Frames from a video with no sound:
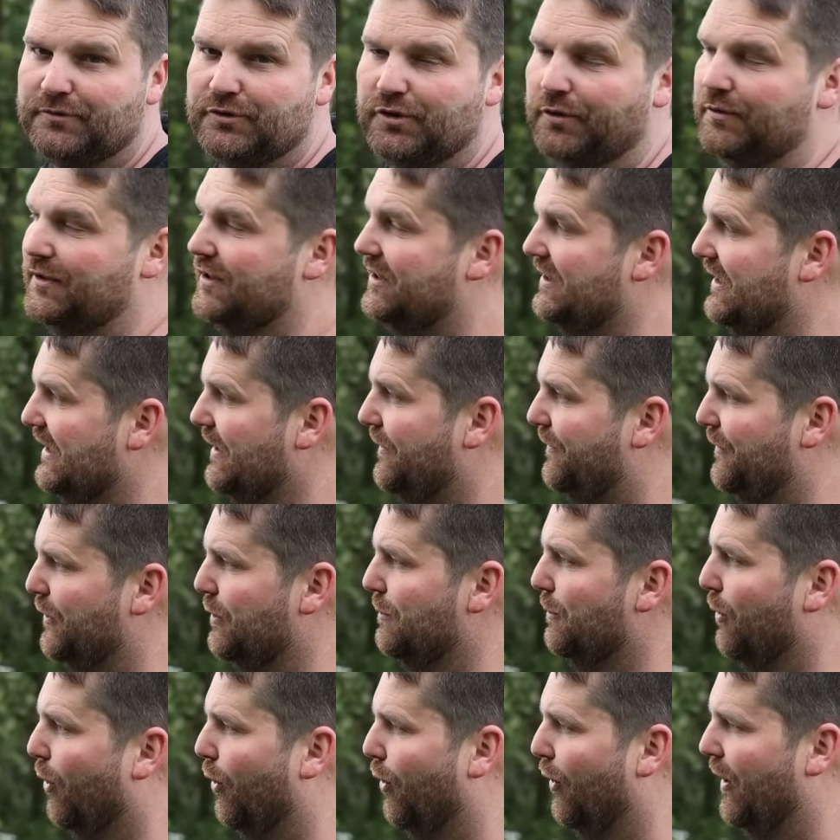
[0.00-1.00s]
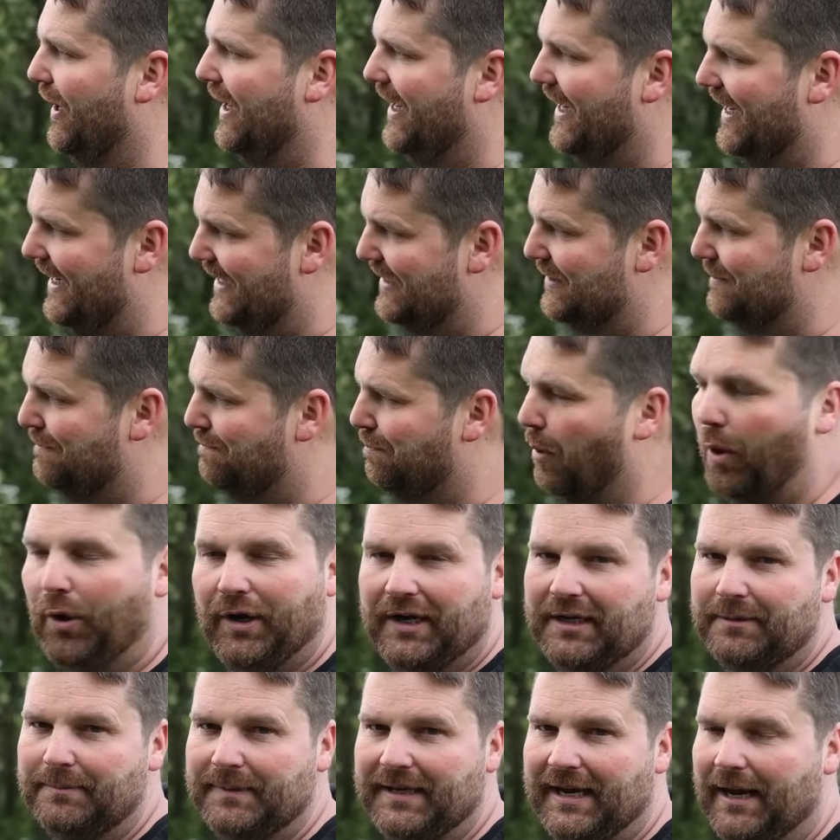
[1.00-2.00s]
So to see a few more is
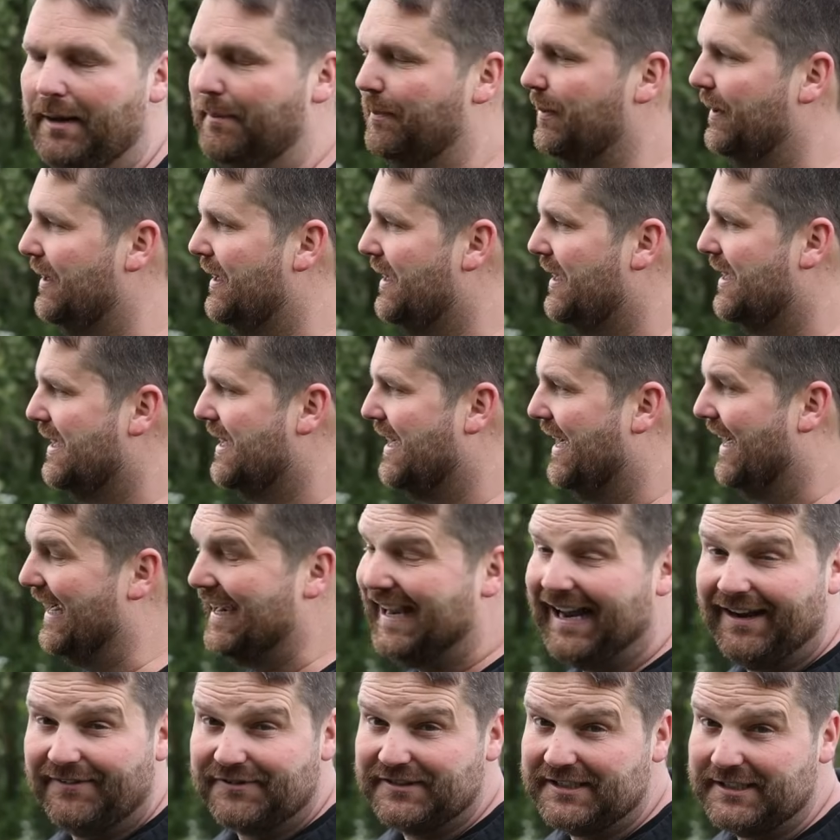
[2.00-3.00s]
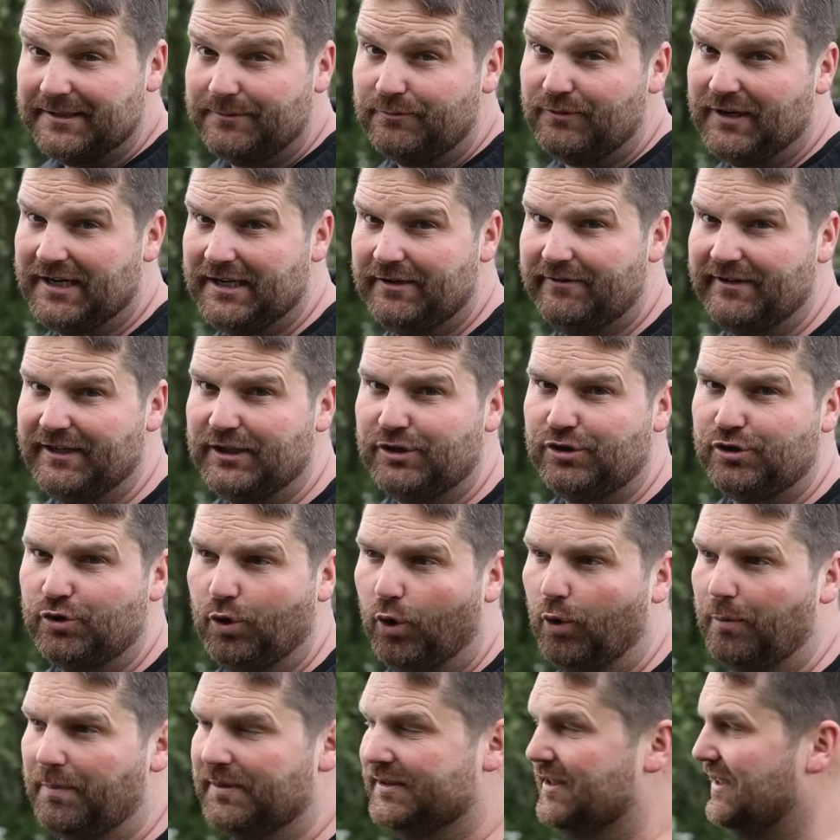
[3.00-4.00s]
buoying me up. I have seen them really, really
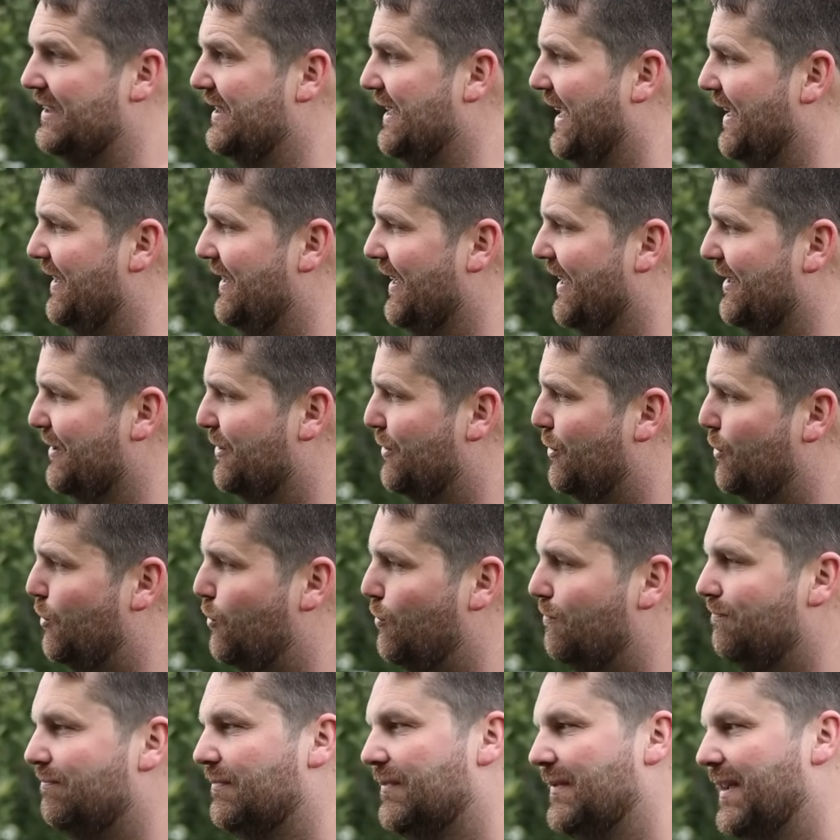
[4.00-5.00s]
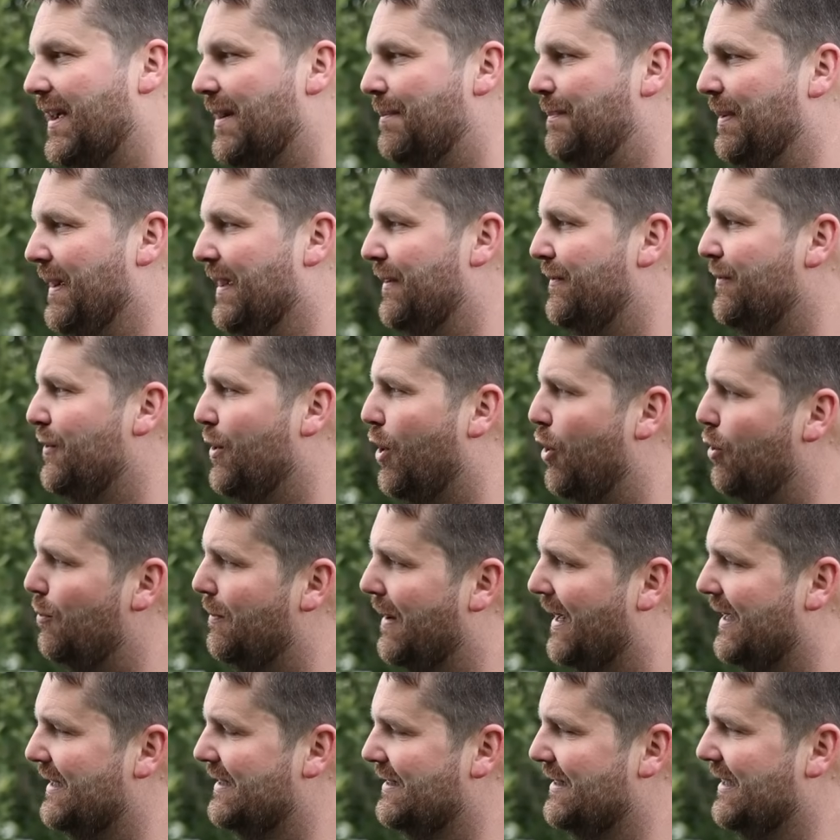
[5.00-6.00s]
short, but as I said, that's a bit of no
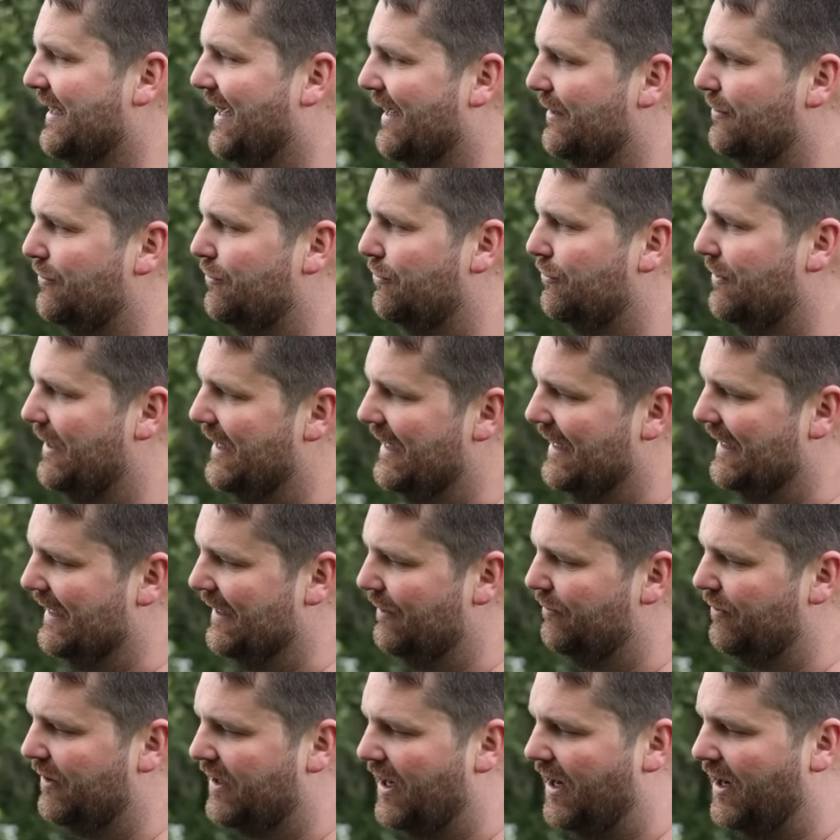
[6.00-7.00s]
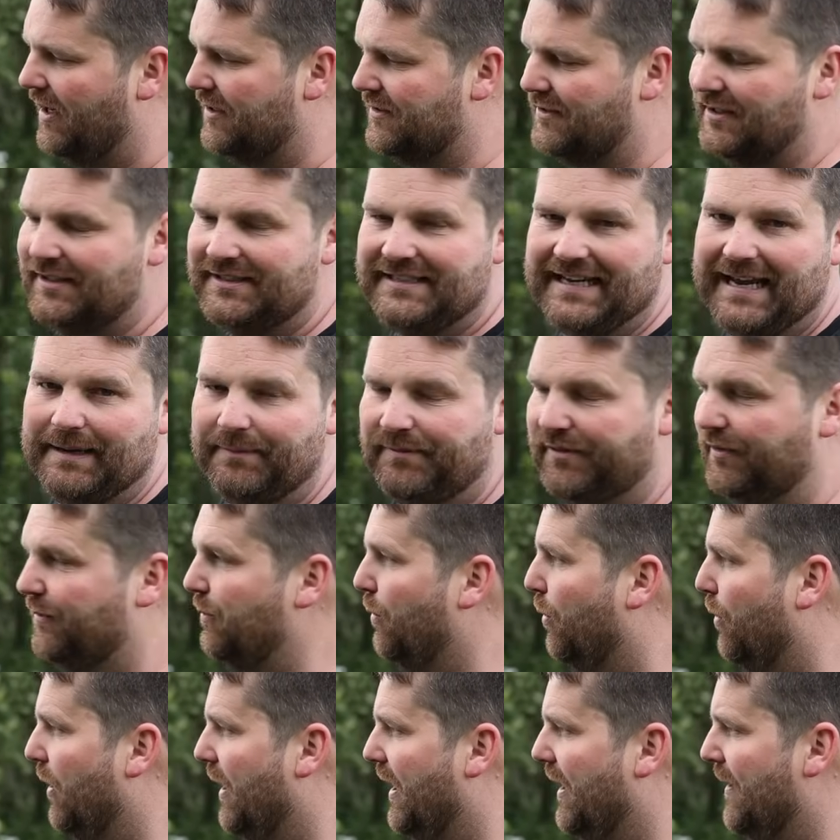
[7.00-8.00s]
man's land really regards the depth of
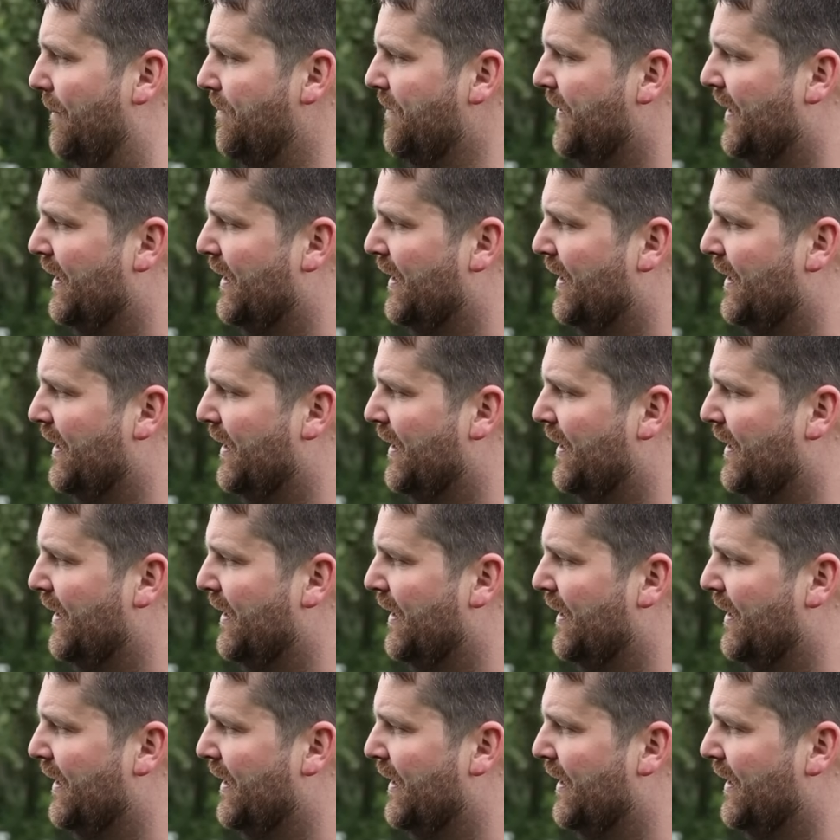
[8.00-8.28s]
water.